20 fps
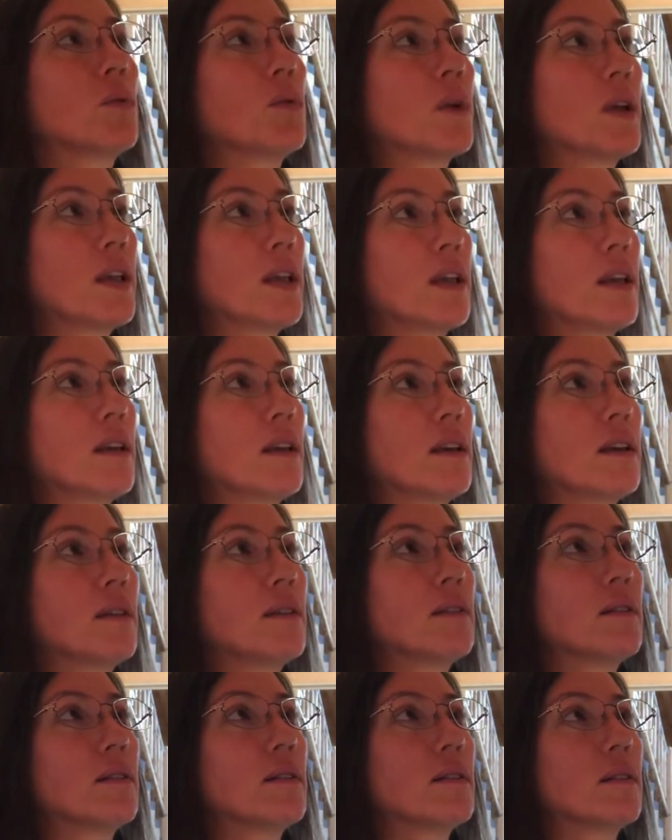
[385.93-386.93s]
we,
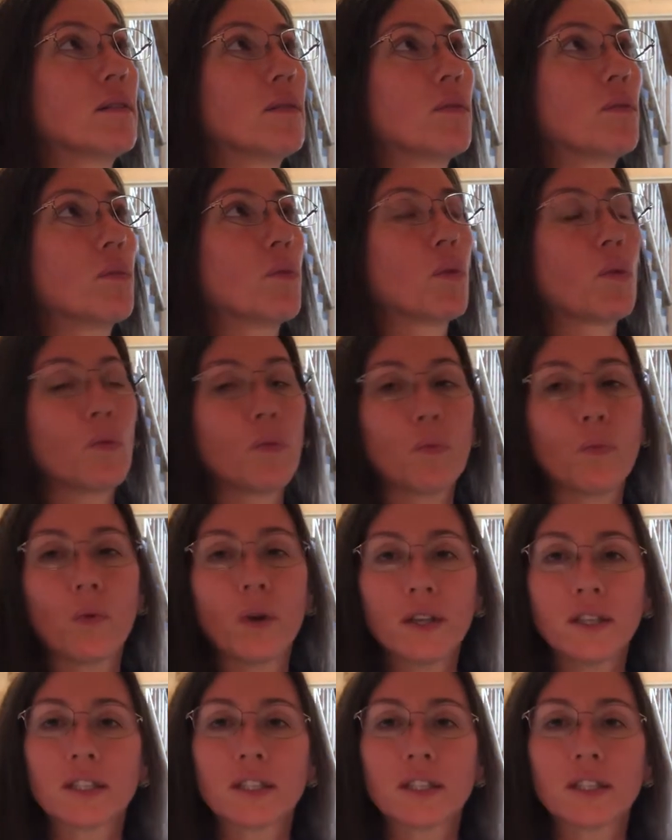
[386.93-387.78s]
we